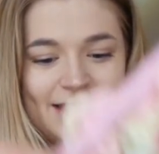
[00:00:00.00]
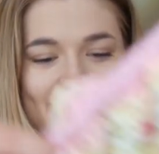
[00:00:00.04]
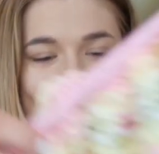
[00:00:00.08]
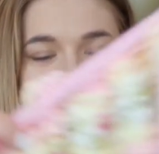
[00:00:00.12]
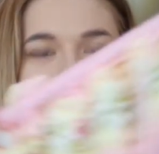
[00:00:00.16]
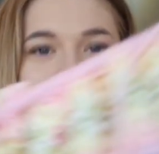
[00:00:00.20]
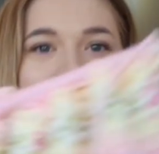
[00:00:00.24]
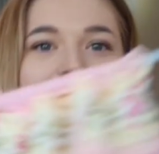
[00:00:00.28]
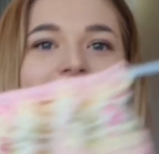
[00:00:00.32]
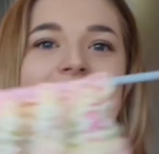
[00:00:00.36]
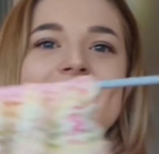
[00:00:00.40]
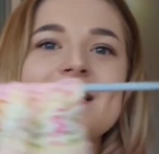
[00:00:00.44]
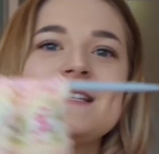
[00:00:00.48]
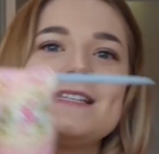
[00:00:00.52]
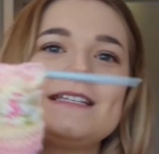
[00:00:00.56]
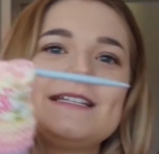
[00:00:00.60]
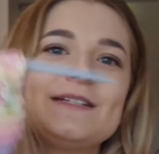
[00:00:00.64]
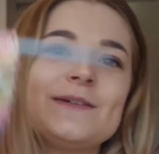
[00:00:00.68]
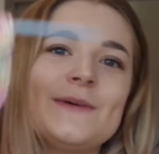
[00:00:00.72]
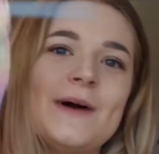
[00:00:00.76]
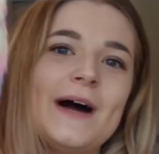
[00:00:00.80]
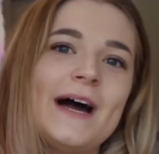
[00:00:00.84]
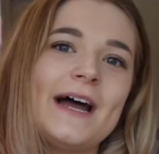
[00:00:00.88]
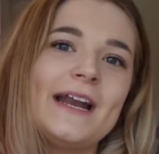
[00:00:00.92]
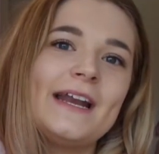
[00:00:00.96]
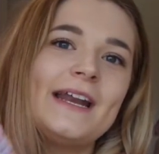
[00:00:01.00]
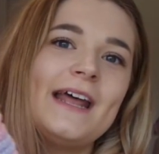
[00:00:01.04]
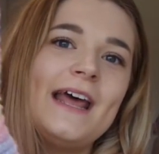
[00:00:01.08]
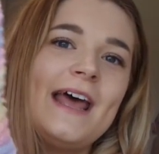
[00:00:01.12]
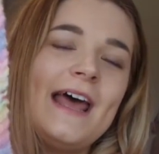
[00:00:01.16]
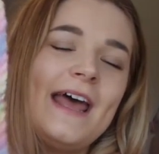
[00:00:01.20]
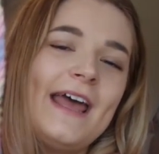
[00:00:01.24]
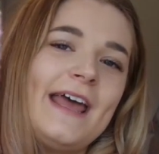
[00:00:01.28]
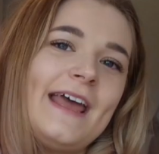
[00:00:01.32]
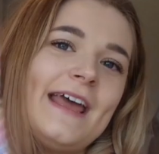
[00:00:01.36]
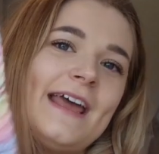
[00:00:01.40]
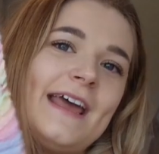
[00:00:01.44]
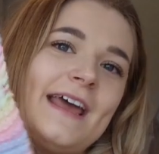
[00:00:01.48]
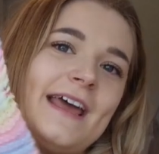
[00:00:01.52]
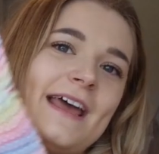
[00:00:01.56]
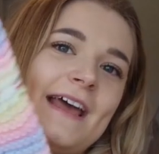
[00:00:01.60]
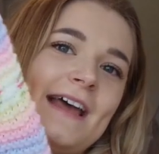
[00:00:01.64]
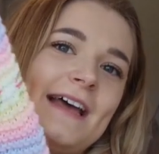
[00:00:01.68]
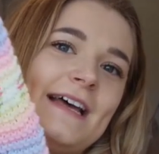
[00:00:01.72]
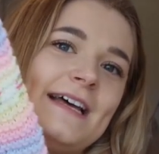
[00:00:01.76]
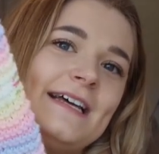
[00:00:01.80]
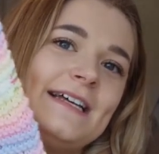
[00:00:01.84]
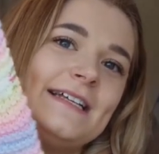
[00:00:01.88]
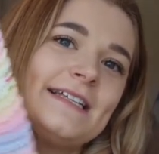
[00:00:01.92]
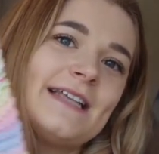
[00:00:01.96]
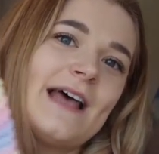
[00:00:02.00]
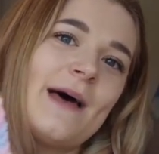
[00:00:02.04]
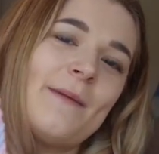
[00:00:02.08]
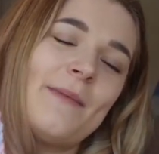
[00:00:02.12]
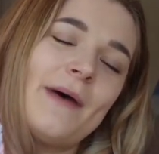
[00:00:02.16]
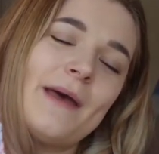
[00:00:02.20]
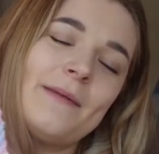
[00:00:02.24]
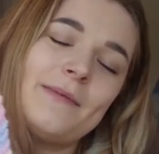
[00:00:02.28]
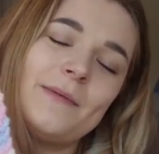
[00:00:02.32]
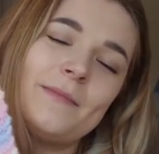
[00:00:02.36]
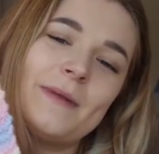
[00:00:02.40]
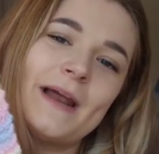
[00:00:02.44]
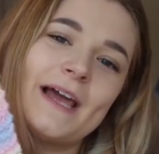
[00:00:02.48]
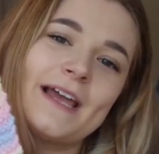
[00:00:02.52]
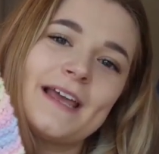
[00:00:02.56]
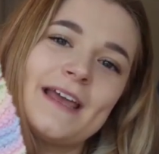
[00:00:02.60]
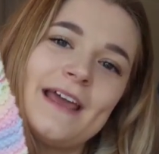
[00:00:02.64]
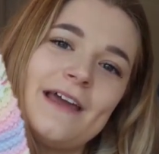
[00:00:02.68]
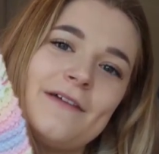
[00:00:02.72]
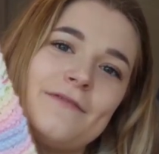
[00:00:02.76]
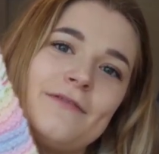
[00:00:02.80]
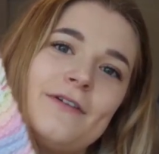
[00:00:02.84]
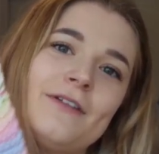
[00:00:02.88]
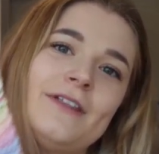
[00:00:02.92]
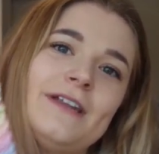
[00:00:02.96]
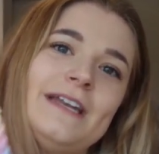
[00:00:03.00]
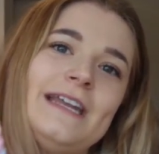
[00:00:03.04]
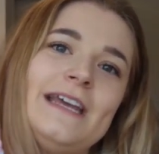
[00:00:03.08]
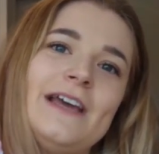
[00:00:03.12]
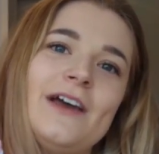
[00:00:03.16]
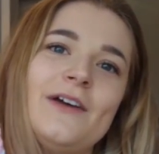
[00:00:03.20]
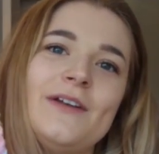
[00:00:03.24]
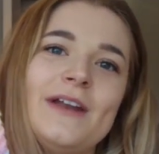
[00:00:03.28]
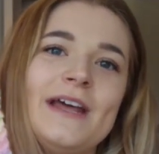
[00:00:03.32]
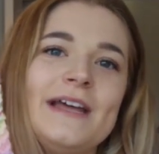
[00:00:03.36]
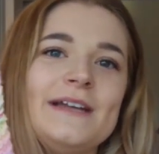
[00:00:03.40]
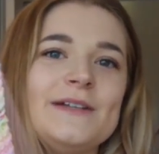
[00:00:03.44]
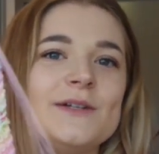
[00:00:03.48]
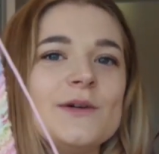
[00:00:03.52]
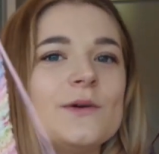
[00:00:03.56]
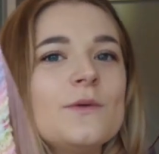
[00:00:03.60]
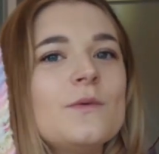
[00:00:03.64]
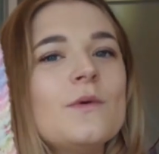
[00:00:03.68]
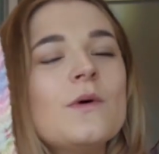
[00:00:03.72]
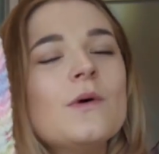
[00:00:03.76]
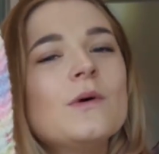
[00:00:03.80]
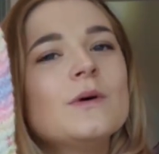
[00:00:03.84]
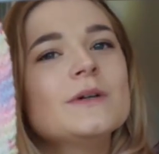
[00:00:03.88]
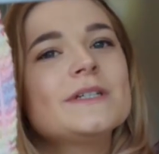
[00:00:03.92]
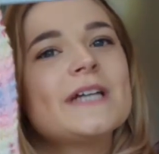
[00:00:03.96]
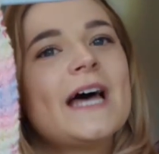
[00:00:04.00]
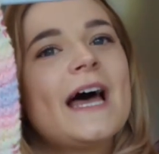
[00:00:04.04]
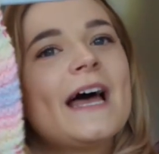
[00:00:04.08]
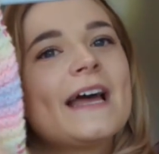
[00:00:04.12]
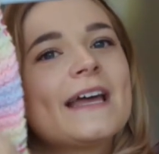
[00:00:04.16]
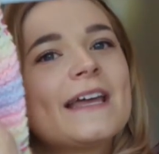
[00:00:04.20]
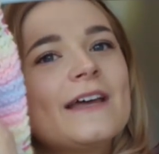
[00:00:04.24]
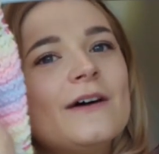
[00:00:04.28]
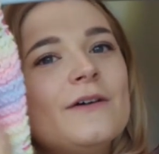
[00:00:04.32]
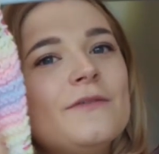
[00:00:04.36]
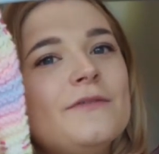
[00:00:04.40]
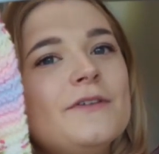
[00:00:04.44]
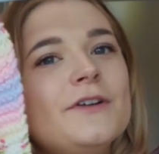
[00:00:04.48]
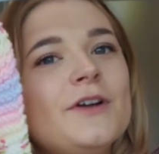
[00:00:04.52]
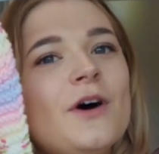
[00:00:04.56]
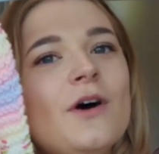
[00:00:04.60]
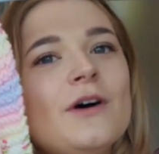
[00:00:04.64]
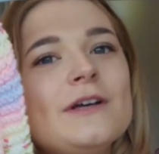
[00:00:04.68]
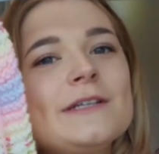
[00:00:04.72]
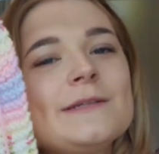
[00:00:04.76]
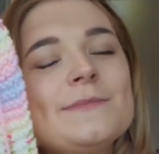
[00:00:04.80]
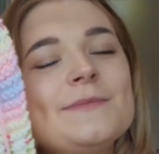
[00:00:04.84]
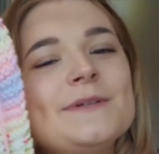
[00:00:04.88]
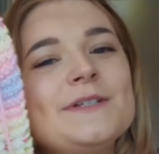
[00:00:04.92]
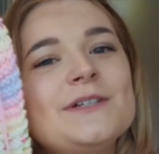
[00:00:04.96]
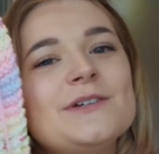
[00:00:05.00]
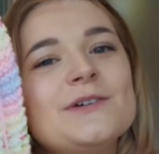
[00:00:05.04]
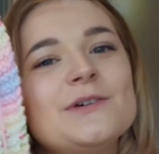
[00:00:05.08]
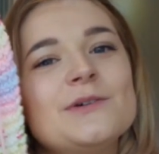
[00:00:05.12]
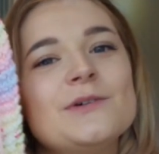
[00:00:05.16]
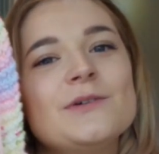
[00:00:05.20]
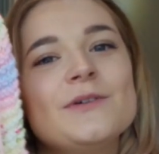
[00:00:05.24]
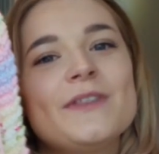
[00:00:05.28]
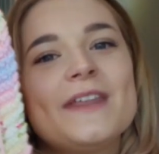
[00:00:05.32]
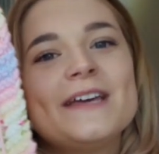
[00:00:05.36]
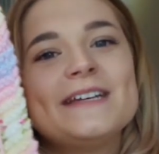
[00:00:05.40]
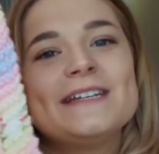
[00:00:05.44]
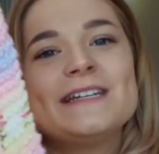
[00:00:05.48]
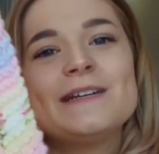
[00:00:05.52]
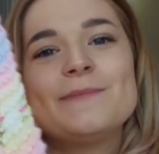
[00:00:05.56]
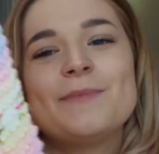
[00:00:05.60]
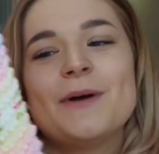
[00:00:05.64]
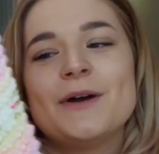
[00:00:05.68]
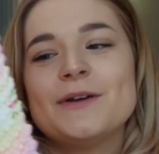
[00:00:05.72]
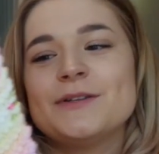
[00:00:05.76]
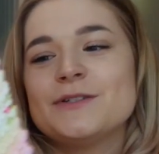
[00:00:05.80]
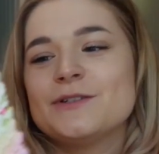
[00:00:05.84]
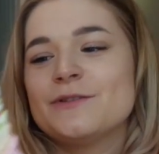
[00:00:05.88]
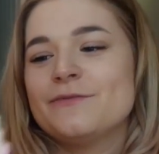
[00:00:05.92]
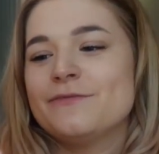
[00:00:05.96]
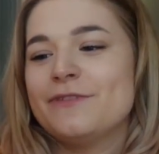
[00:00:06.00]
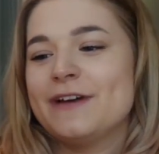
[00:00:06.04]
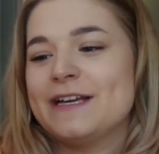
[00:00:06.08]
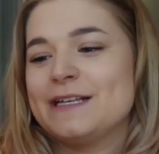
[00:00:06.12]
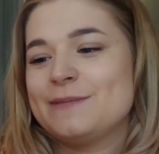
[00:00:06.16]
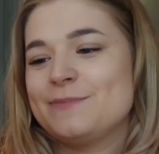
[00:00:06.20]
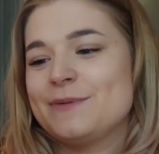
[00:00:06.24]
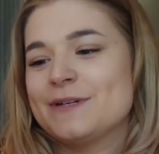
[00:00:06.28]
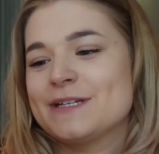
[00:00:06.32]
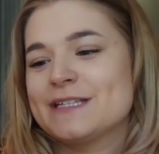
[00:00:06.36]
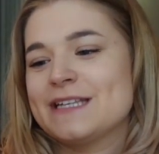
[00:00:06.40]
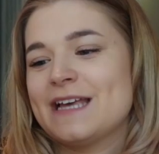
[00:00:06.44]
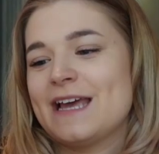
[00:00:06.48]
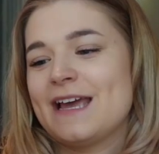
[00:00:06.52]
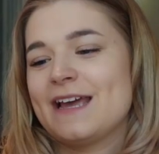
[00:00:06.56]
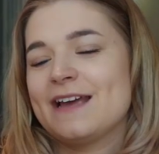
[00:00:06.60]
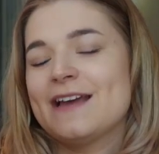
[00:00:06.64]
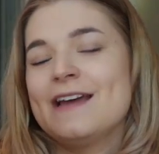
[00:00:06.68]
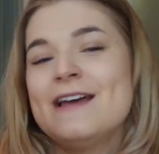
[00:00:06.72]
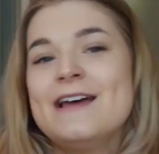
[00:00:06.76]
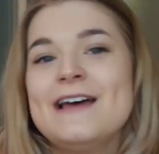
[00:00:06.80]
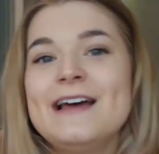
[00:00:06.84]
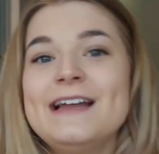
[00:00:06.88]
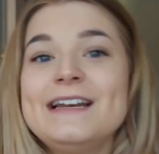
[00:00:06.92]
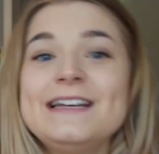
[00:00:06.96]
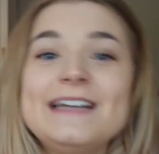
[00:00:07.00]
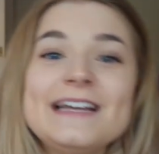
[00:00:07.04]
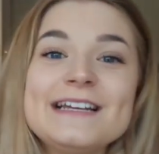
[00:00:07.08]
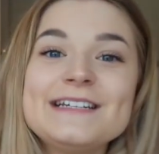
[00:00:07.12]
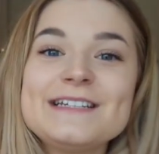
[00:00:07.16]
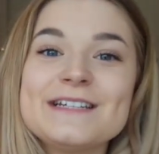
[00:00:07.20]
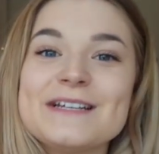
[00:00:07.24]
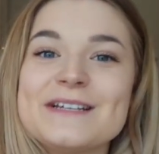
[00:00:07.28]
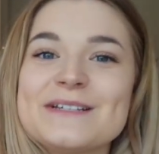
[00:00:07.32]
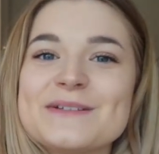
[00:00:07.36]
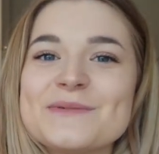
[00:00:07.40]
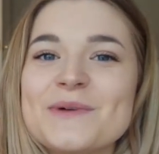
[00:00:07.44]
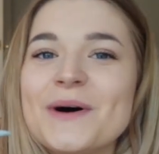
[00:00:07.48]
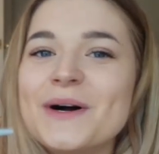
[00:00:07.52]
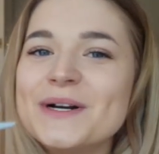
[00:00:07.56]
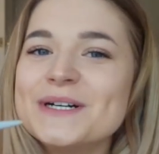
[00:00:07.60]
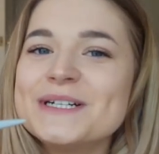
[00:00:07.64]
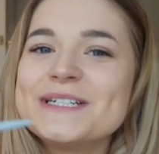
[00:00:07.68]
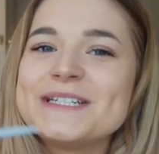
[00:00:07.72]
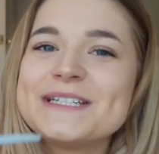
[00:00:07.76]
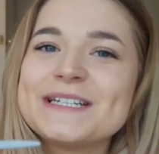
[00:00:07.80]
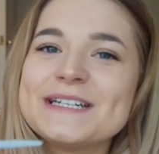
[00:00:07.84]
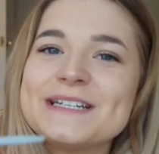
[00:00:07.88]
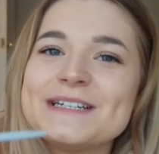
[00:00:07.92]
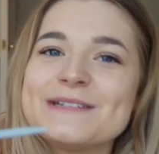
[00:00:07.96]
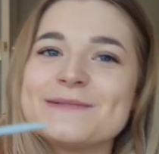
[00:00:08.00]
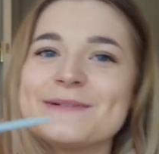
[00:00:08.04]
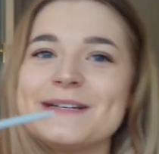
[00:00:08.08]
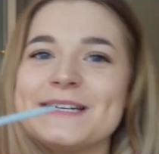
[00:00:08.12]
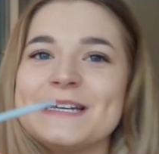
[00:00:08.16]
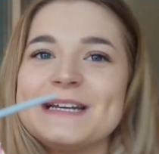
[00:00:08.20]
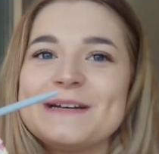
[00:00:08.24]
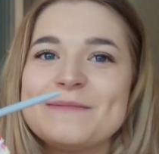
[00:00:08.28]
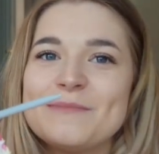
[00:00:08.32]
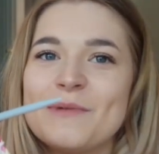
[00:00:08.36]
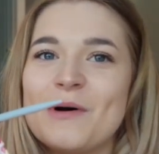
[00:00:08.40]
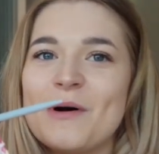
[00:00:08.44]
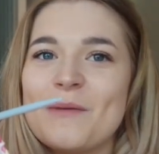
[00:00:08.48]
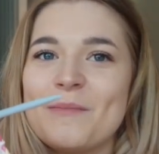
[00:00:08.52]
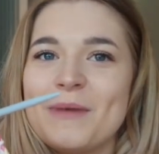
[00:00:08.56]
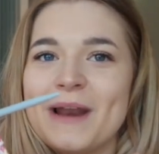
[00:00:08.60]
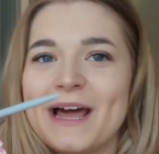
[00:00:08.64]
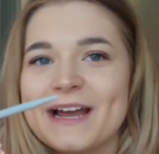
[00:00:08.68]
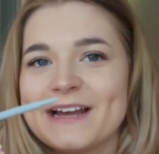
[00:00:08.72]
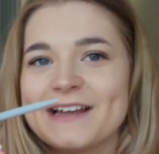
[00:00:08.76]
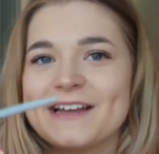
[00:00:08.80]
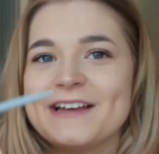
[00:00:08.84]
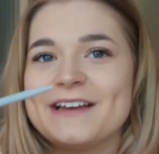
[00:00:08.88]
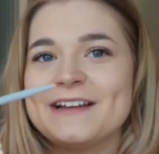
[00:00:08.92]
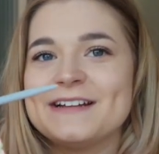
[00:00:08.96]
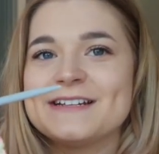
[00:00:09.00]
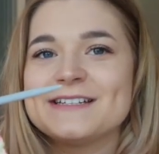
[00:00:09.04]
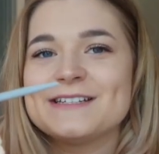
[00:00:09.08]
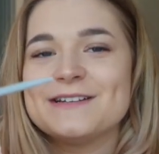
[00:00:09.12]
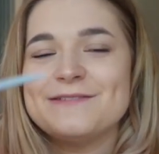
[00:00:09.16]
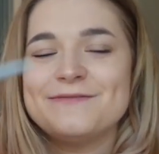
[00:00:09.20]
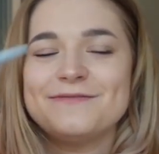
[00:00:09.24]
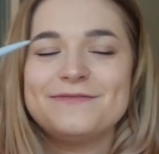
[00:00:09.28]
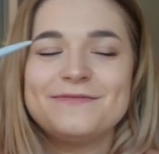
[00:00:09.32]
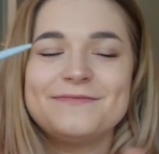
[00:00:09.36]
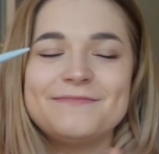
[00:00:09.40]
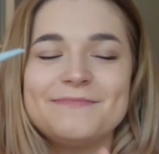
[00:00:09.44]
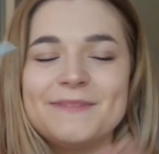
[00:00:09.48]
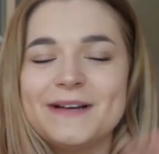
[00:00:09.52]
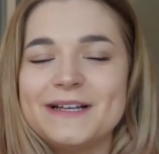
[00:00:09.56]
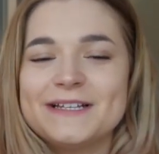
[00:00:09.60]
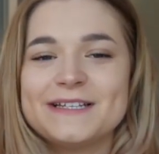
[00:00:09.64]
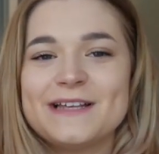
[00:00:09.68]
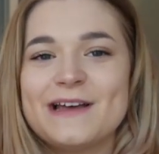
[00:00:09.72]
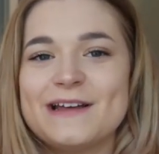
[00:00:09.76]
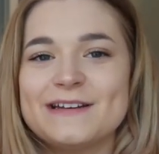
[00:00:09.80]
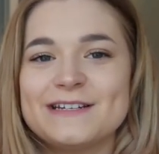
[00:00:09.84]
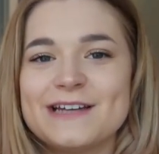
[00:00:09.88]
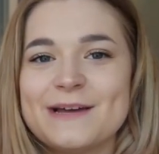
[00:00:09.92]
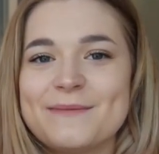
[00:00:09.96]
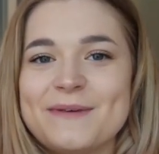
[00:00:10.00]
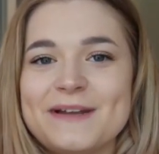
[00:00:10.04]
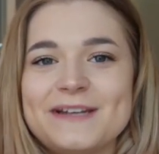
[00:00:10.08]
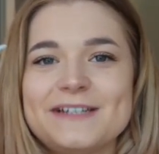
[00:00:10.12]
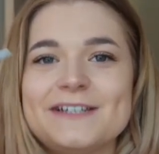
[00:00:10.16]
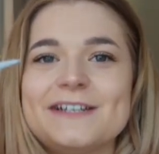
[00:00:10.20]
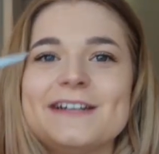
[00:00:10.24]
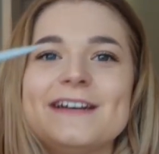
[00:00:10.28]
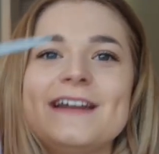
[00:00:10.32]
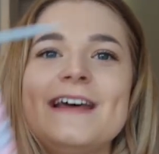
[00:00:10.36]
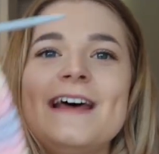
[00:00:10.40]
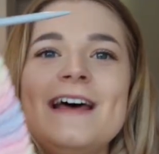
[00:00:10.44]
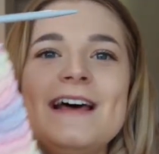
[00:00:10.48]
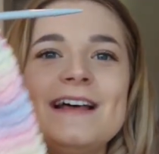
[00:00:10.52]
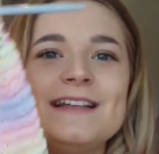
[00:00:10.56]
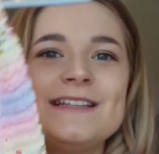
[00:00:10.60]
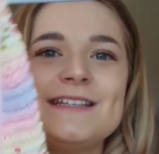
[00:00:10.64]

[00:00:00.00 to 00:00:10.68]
The first one is a baby blanket for the neonatal ward at Guildford Hospital. They did a post on Facebook saying, knitters wanted, we need more blankets of a certain dimension.